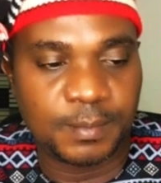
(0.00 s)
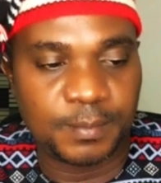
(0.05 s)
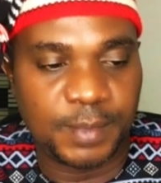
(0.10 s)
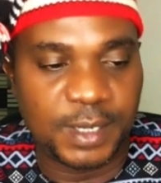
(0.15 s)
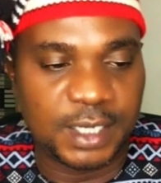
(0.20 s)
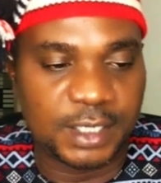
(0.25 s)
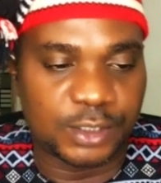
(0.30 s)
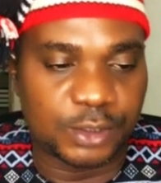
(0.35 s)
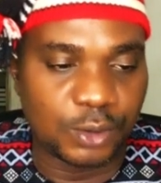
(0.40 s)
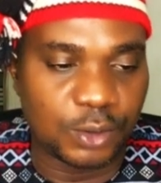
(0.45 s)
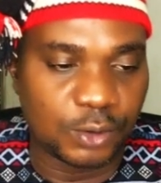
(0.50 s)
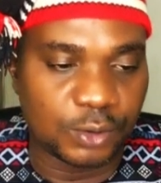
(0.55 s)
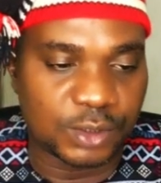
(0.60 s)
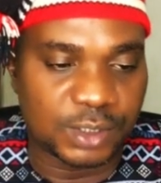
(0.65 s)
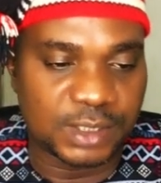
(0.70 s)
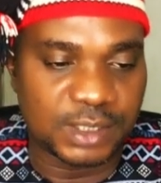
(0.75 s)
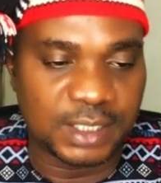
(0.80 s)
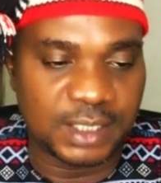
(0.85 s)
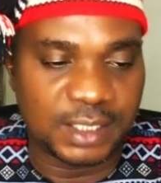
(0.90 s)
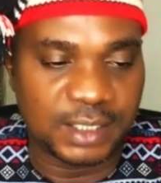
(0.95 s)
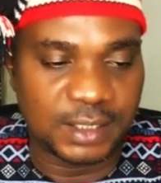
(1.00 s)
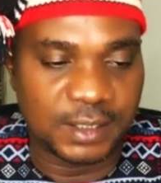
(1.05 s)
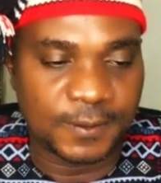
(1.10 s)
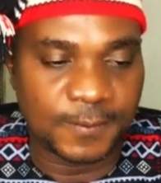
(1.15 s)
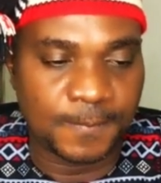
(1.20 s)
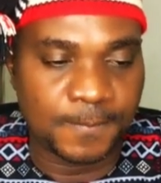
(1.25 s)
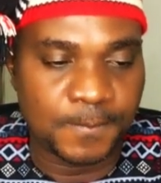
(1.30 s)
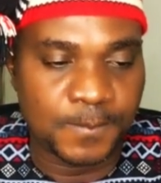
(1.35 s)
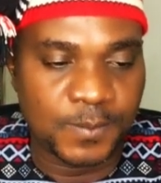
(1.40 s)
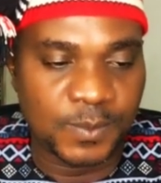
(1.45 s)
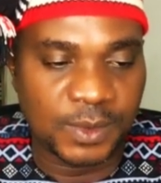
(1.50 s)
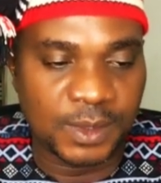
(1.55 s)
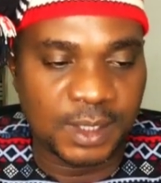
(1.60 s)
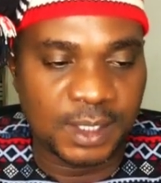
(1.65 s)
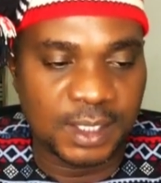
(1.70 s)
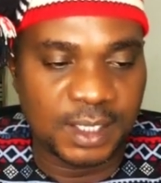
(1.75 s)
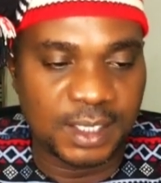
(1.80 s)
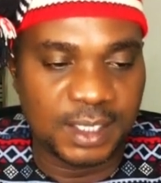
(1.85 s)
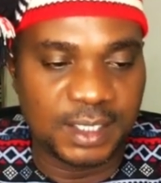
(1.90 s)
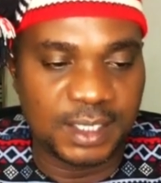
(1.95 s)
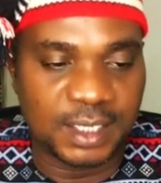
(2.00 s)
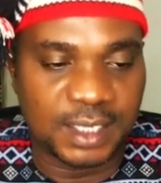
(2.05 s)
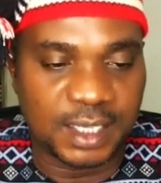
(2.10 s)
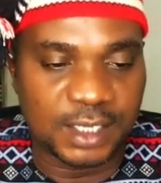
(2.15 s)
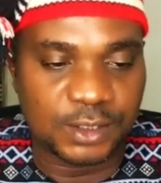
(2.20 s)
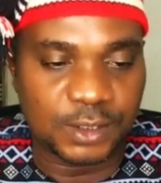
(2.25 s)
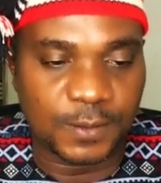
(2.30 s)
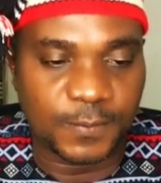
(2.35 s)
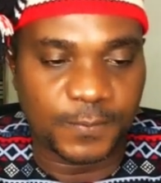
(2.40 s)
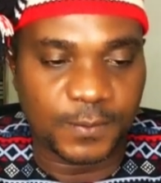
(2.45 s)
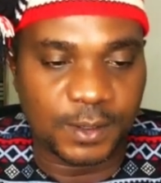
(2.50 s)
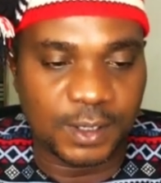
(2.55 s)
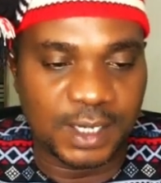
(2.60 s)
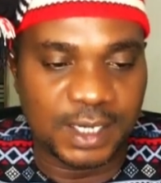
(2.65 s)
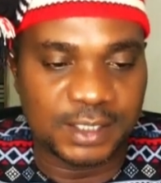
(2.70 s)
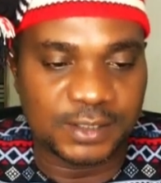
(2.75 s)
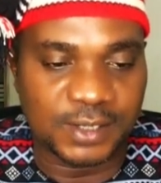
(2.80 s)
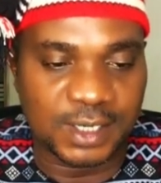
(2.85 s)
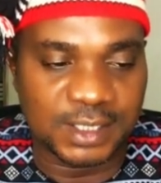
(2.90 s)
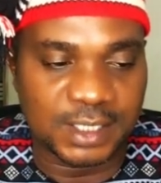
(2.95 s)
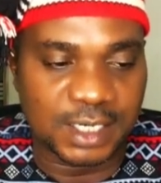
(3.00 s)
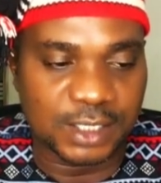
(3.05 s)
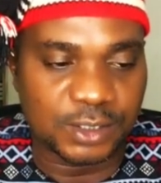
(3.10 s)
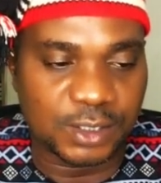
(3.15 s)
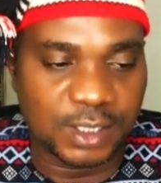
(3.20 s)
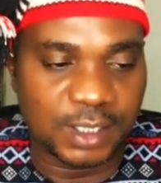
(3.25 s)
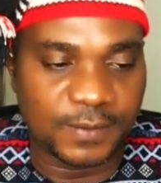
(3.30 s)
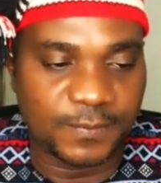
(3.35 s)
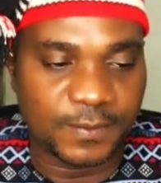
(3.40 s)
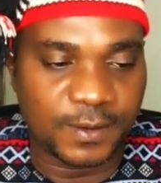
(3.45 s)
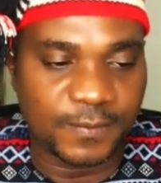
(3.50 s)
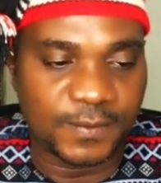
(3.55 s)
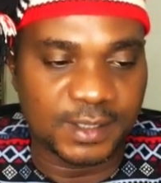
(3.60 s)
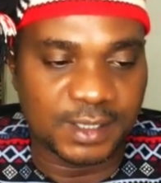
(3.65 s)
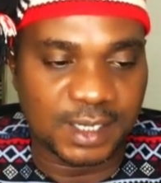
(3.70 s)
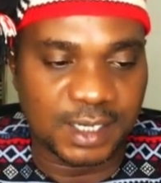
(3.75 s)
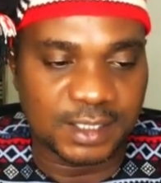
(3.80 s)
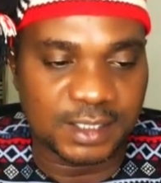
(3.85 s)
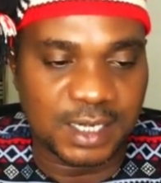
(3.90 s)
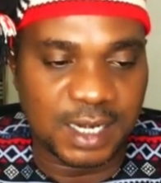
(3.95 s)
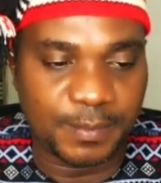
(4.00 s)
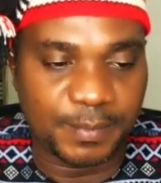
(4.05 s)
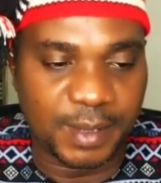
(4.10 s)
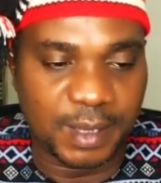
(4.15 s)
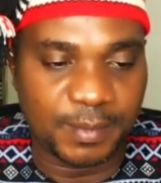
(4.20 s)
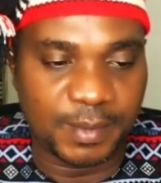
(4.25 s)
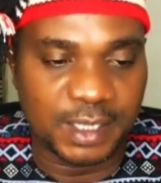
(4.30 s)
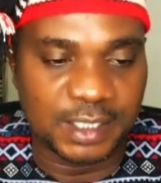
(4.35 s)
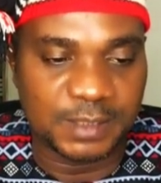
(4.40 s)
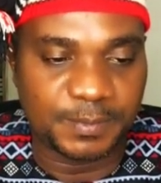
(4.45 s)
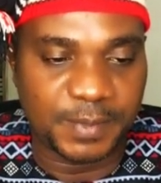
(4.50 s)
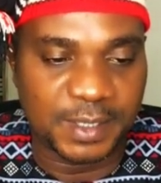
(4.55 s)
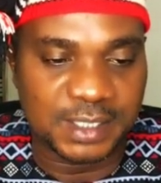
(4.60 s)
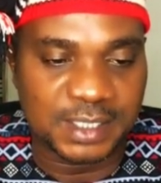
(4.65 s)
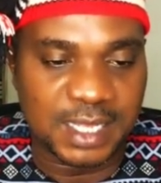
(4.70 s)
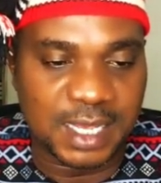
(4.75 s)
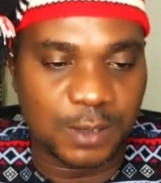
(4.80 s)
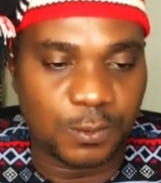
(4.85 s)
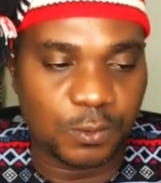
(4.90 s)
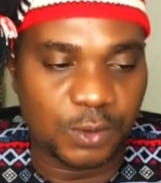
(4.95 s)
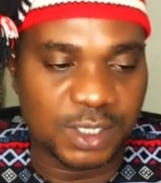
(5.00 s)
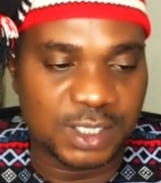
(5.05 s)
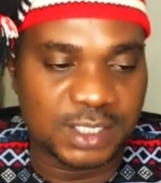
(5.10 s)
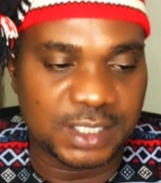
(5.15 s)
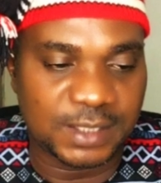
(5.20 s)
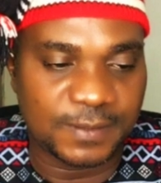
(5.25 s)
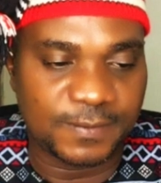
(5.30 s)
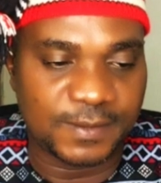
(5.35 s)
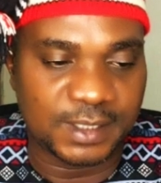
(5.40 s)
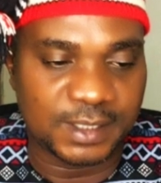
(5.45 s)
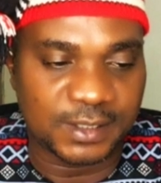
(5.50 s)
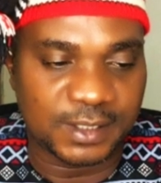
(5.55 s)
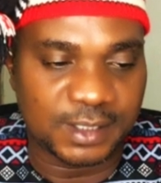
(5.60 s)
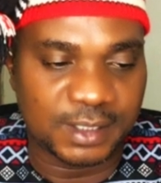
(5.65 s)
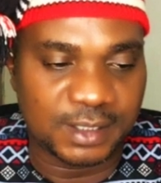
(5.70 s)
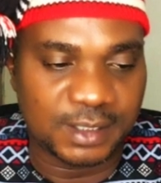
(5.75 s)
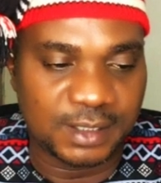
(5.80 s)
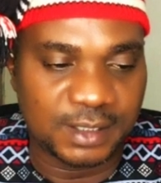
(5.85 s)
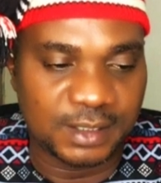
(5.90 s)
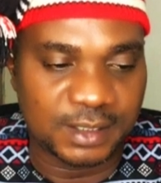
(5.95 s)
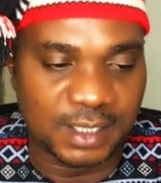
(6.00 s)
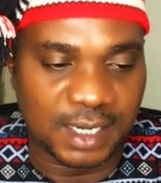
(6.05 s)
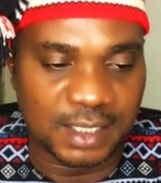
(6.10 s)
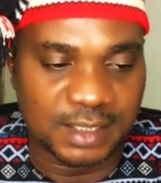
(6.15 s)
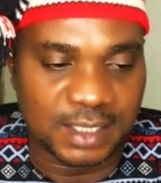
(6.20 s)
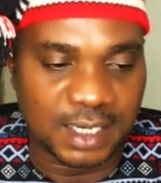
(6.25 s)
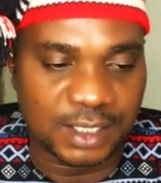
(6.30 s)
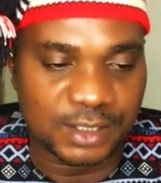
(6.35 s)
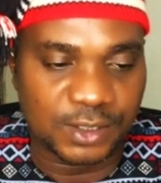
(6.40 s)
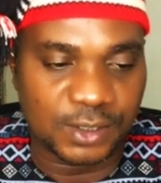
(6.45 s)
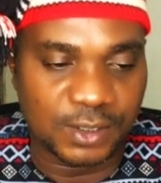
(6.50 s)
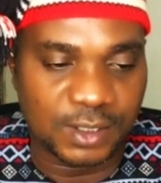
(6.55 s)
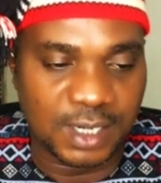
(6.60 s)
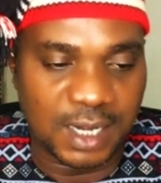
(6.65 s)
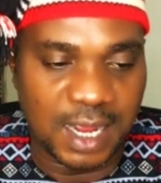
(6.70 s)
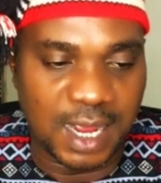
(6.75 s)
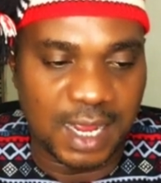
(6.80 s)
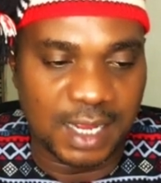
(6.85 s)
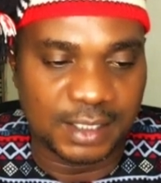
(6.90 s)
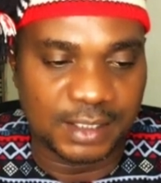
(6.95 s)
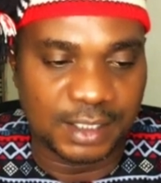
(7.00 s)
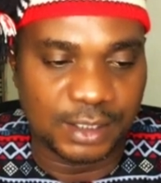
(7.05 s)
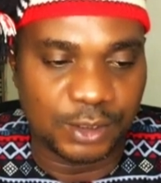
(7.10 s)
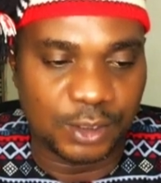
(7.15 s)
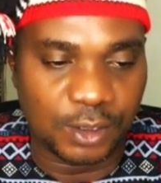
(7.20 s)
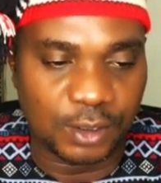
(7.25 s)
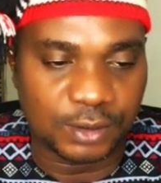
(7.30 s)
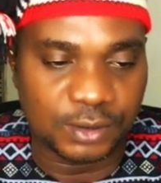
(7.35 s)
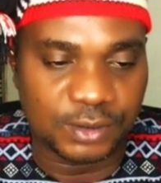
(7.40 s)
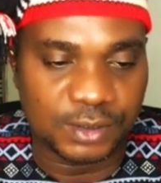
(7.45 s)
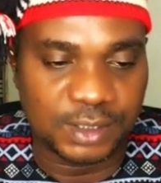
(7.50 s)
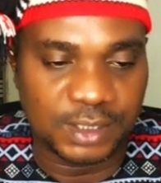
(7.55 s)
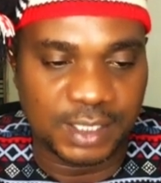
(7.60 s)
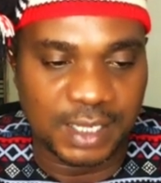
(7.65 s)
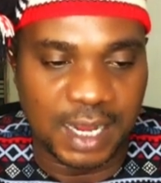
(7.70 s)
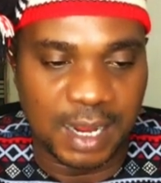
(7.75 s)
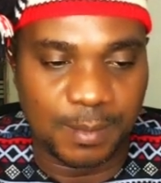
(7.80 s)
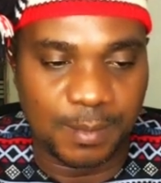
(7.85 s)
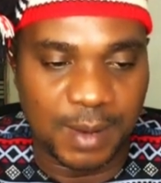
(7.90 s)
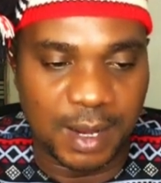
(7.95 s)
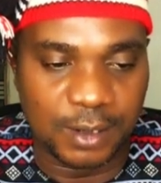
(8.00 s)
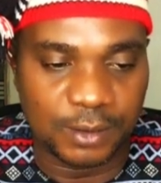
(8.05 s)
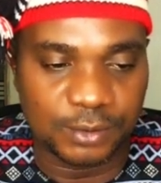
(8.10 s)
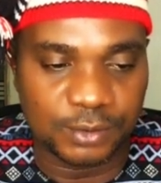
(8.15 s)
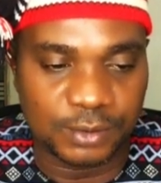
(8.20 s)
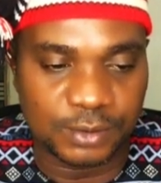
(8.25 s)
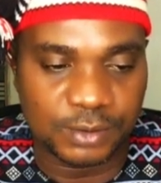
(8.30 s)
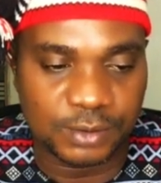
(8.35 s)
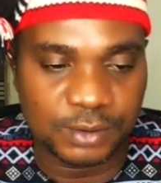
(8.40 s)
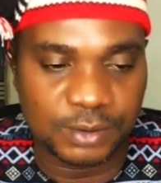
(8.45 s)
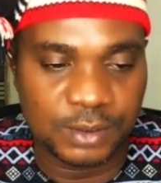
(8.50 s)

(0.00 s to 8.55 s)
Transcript: Please note, in the case of fraudulent transaction involving international payment, Paystack will receive the transaction and deduct the amount